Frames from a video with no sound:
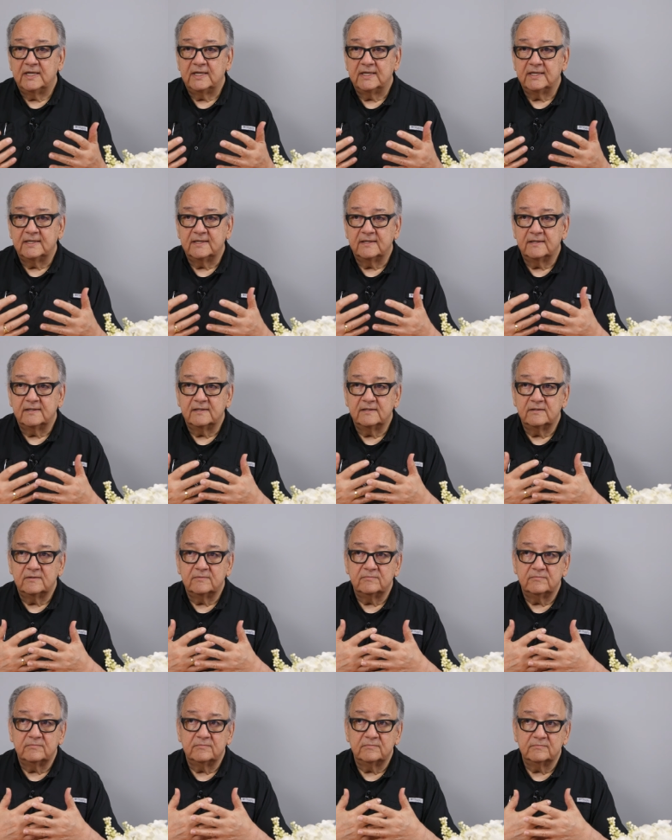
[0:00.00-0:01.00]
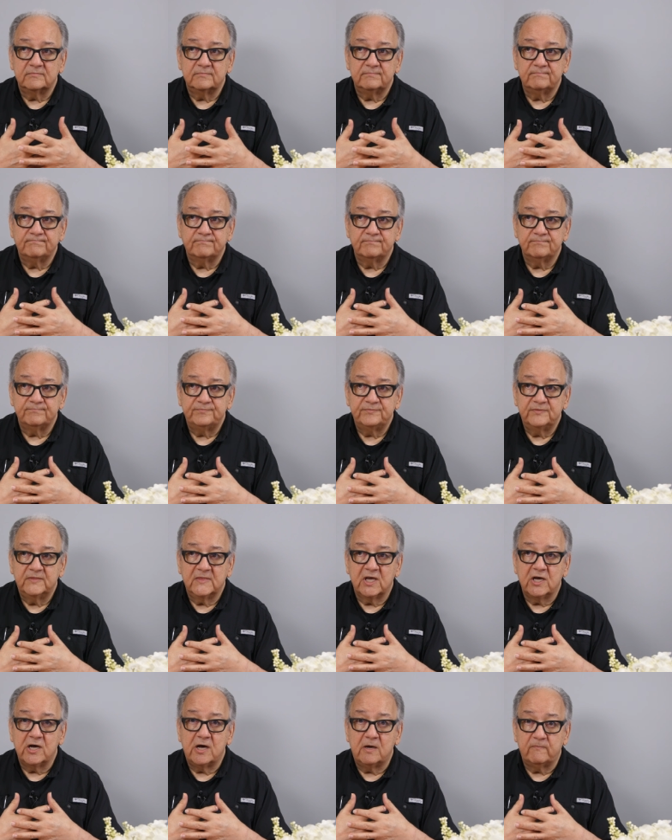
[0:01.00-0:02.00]
uh,
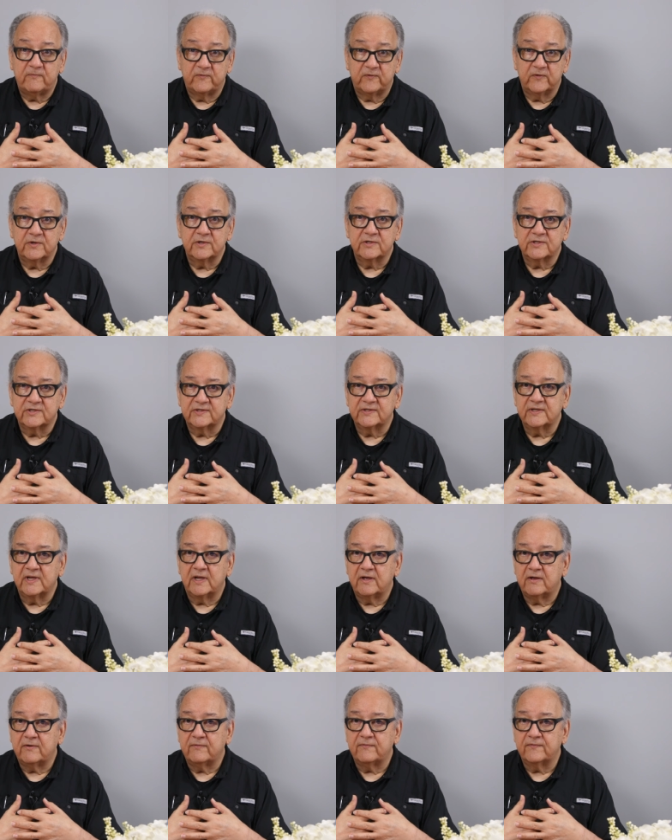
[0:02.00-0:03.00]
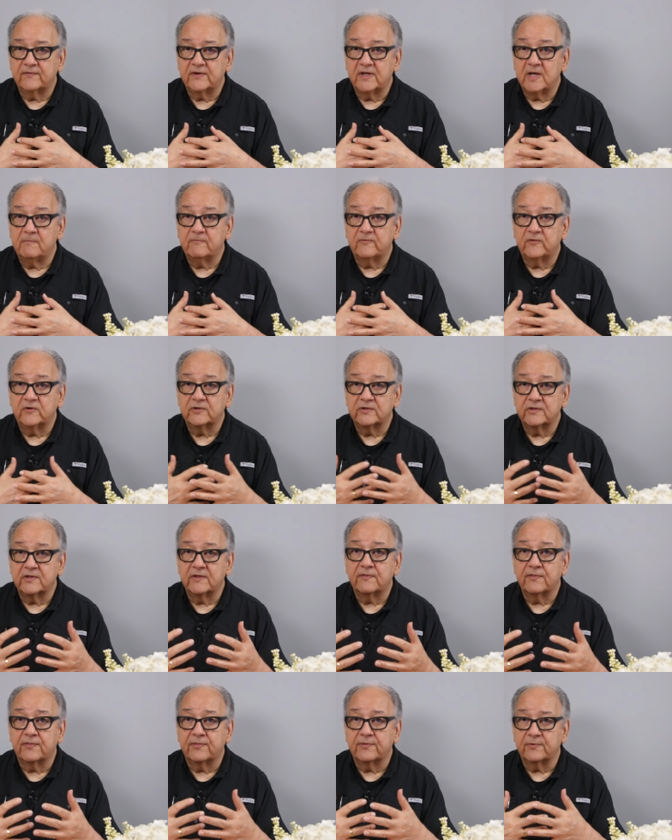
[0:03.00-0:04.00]
comfort self, comfort the
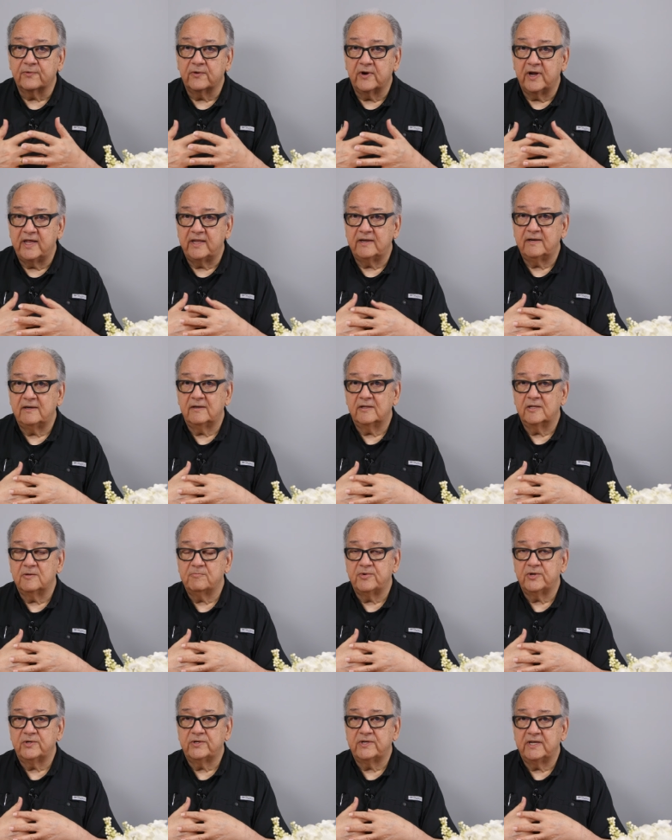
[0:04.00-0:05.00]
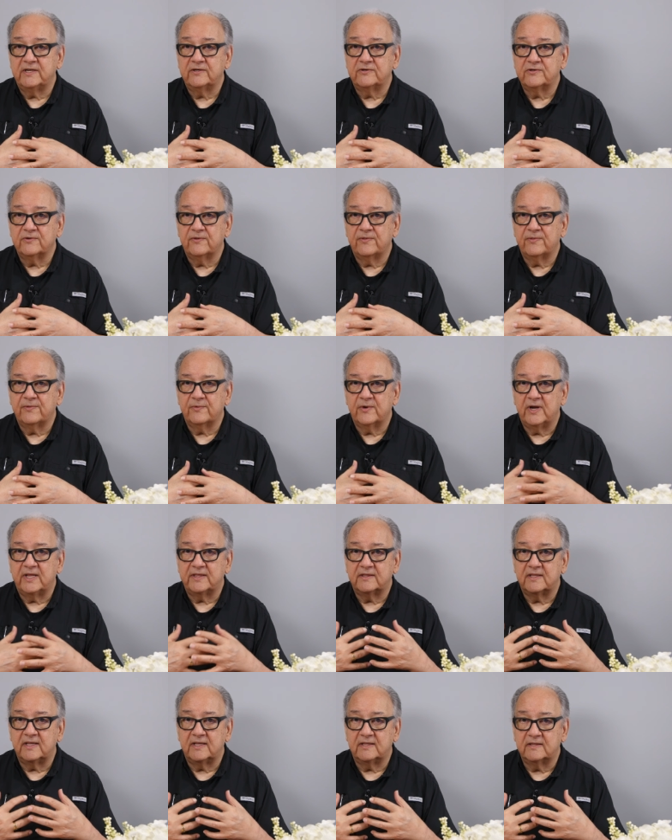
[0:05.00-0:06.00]
threat, the potential
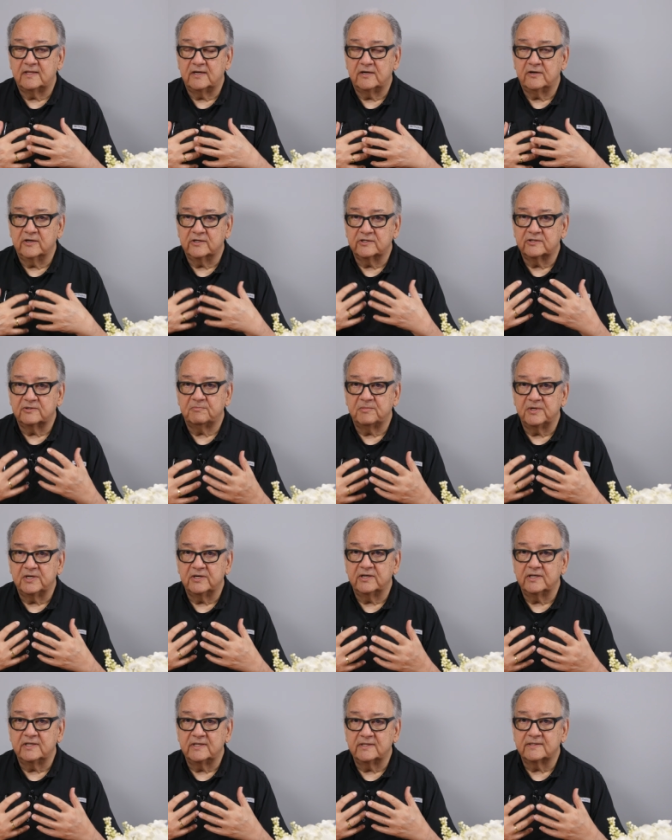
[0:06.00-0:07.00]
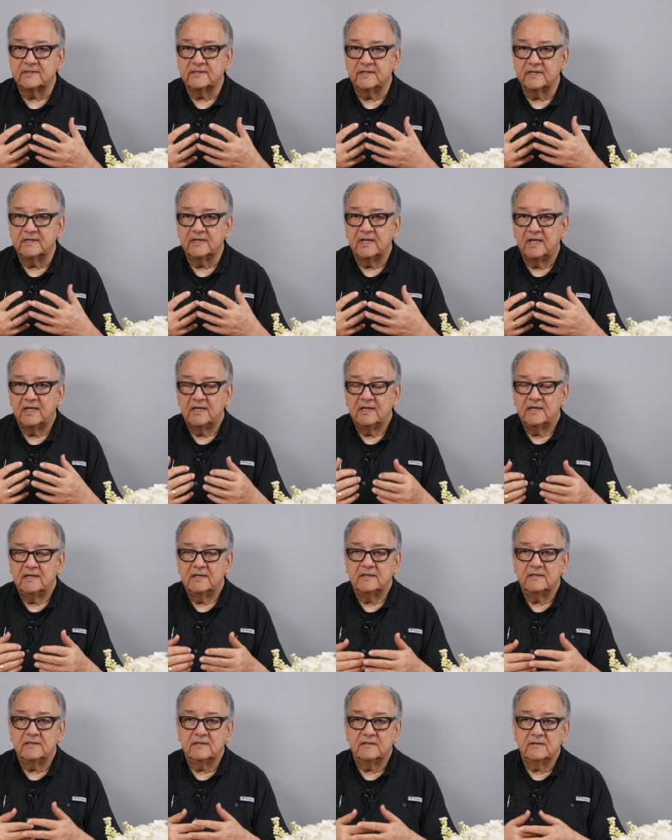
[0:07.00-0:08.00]
threat that they're experiencing
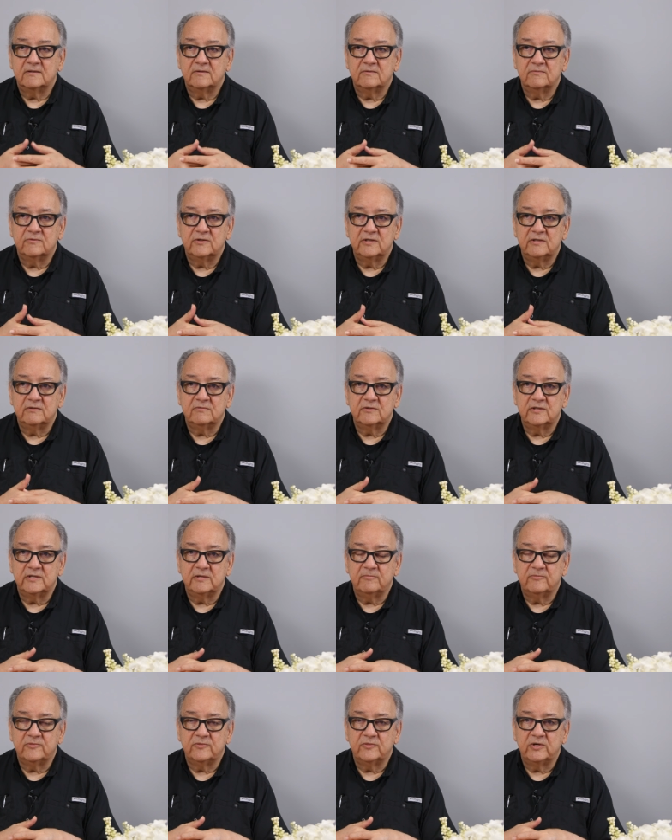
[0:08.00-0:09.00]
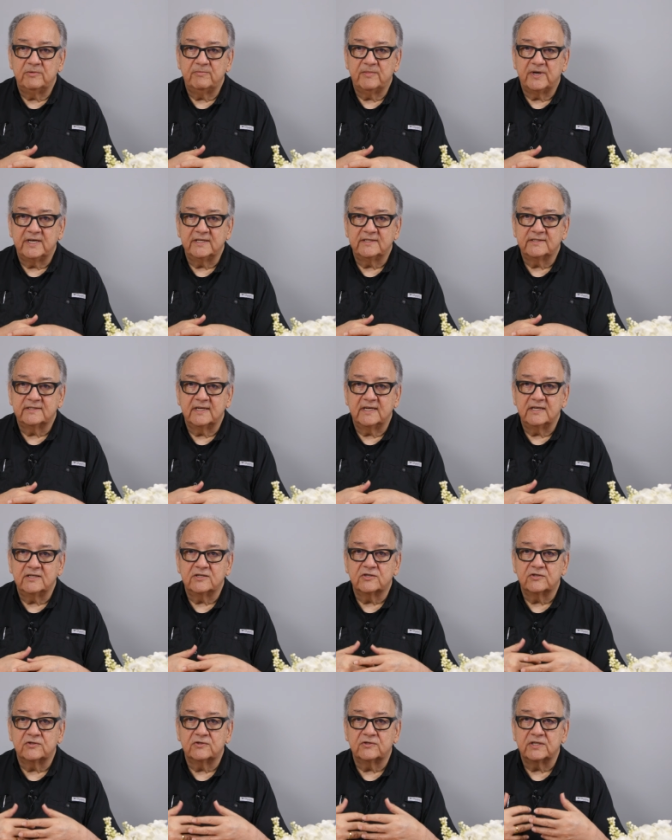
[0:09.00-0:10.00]
uh, we, we, we might say
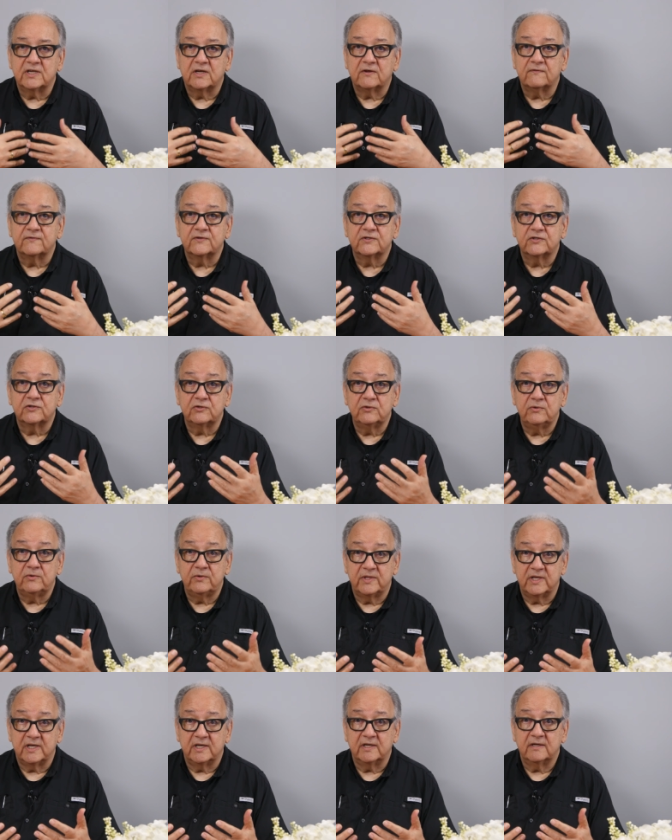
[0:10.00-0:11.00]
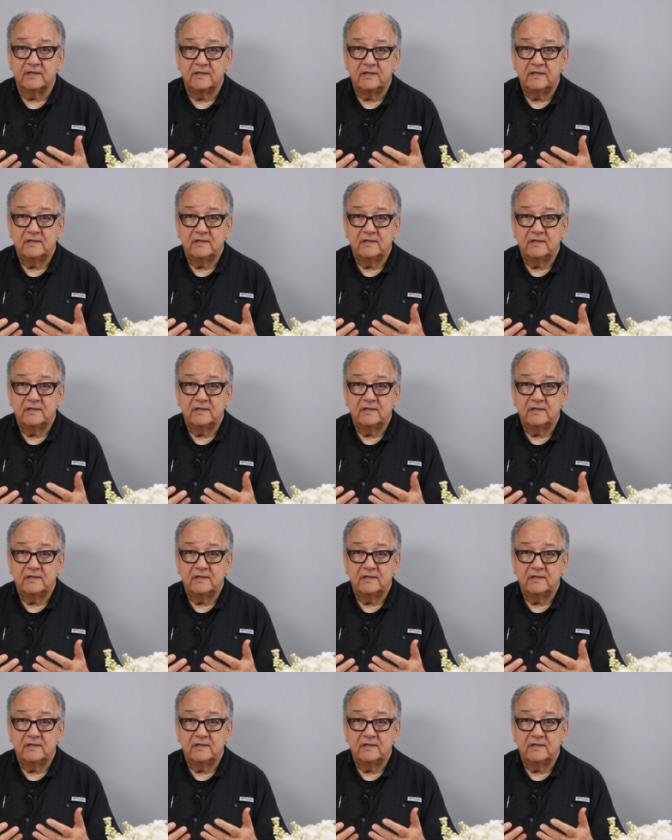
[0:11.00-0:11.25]
self-soothing,